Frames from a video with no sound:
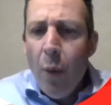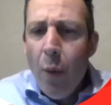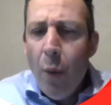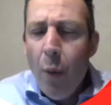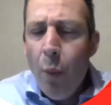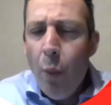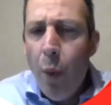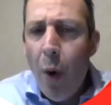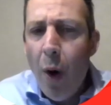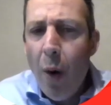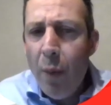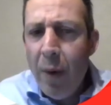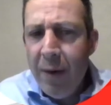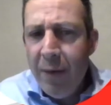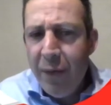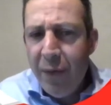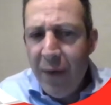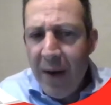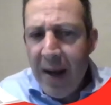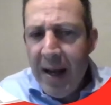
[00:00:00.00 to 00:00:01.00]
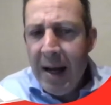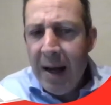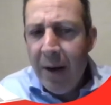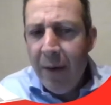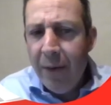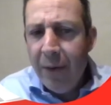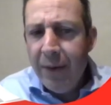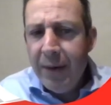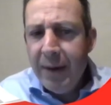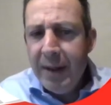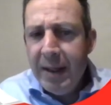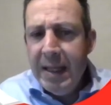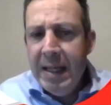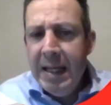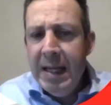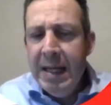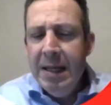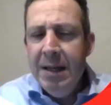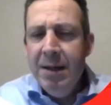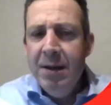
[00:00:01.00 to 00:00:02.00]
what we've found
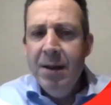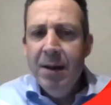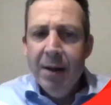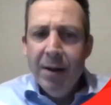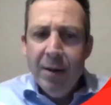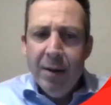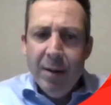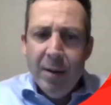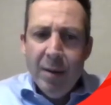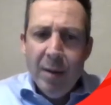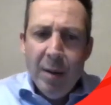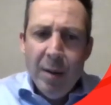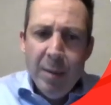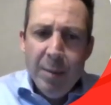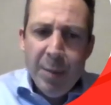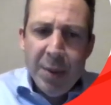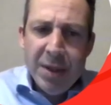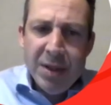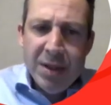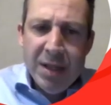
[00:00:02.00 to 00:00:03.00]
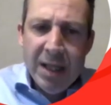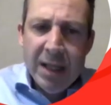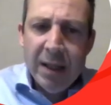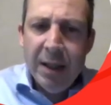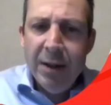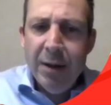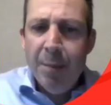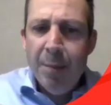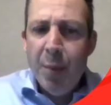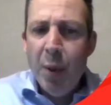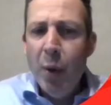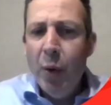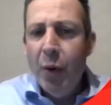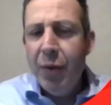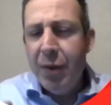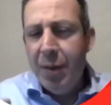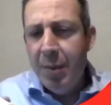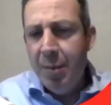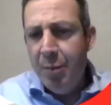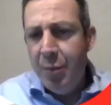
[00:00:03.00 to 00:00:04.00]
in particularly the
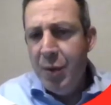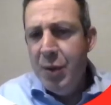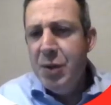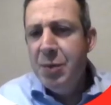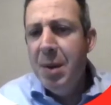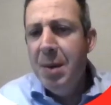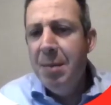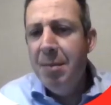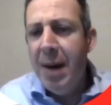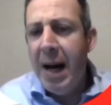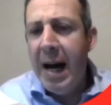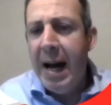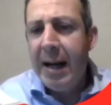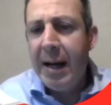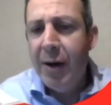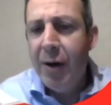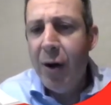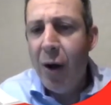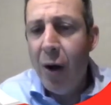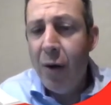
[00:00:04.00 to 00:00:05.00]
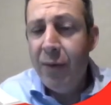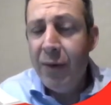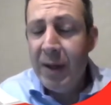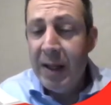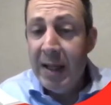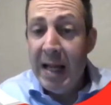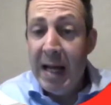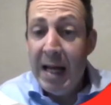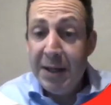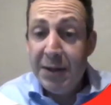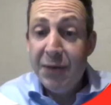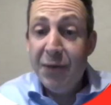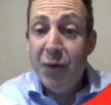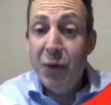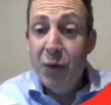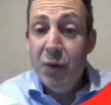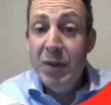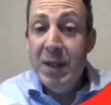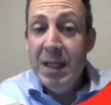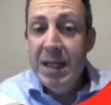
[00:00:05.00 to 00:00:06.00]
Perth and Brisbane market over the last few
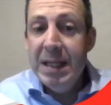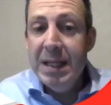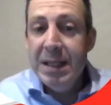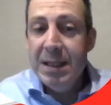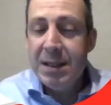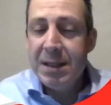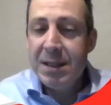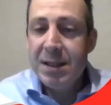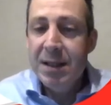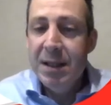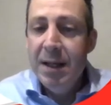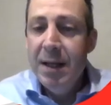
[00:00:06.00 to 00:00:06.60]
years,